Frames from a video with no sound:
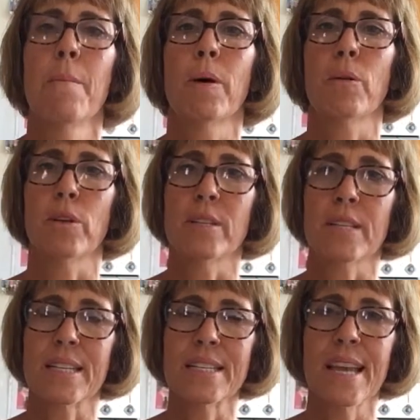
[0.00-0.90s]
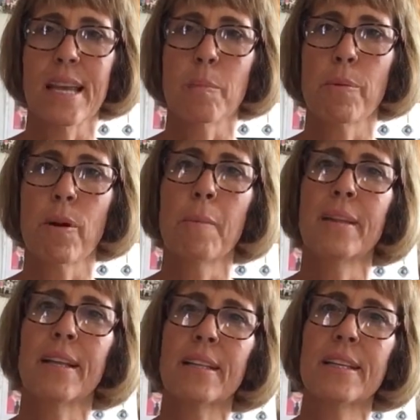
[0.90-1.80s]
but it's gonna take
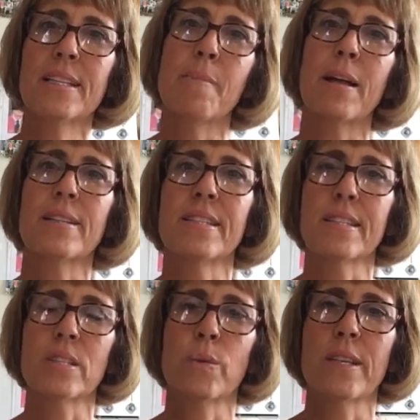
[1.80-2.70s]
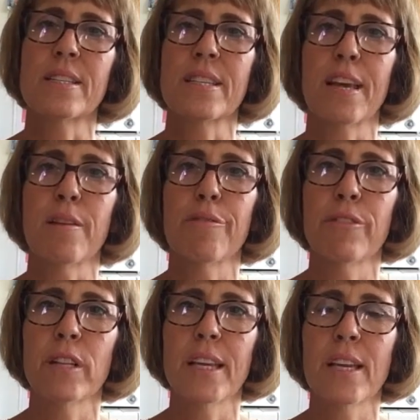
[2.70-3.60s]
probably at least about 6 weeks to get
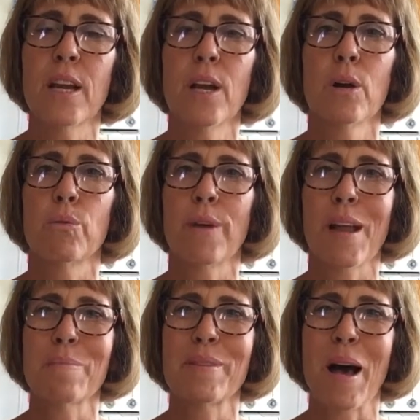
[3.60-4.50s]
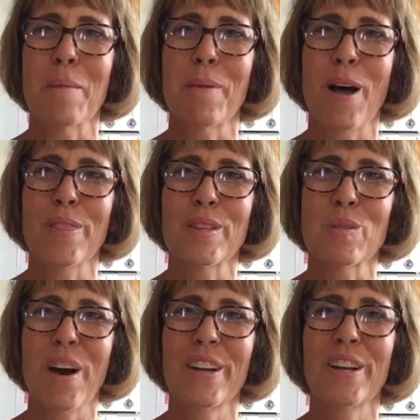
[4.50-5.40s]
fully ramped up on this
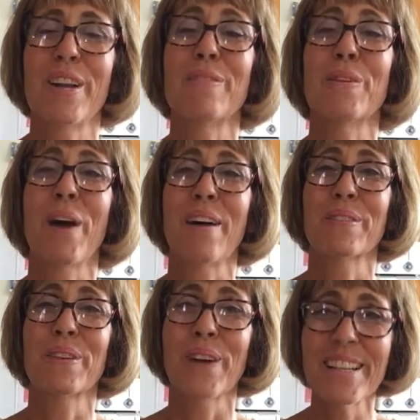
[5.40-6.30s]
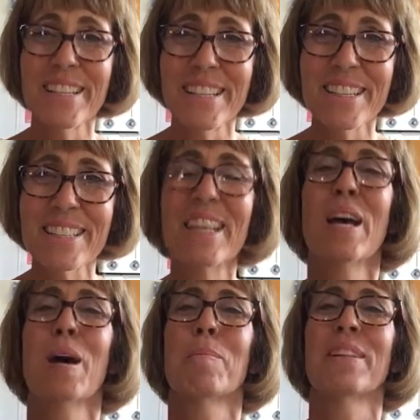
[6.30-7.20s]
water. If you have questions,
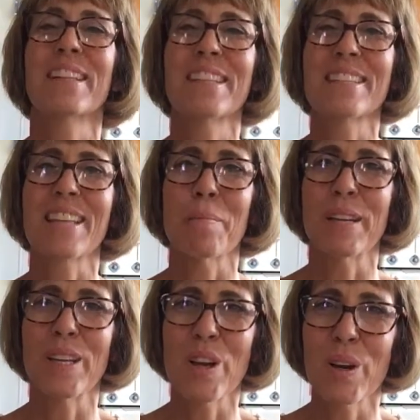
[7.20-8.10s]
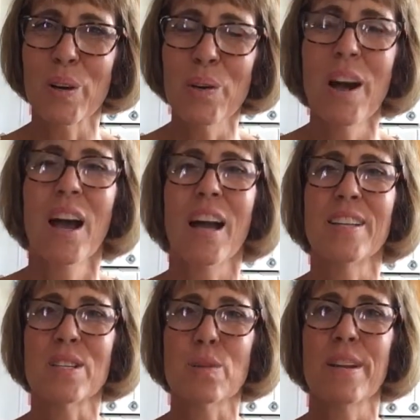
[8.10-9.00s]
please let me know. I
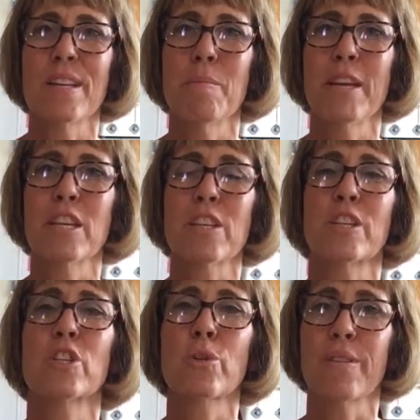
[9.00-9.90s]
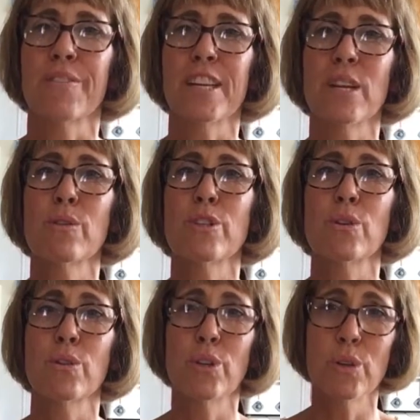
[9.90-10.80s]
just wanted to make this short video so
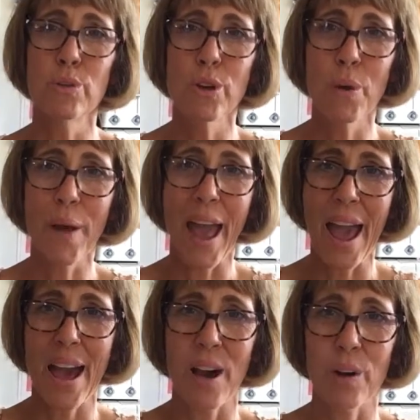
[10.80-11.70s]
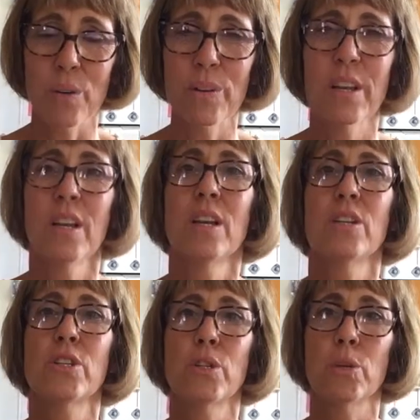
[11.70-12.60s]
you know how
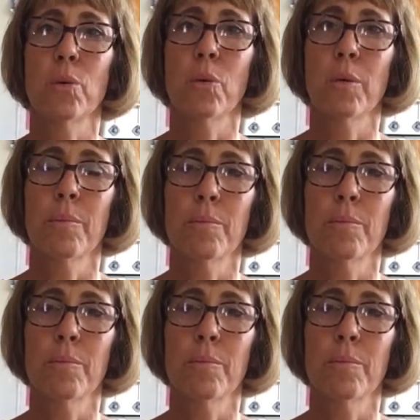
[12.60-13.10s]
to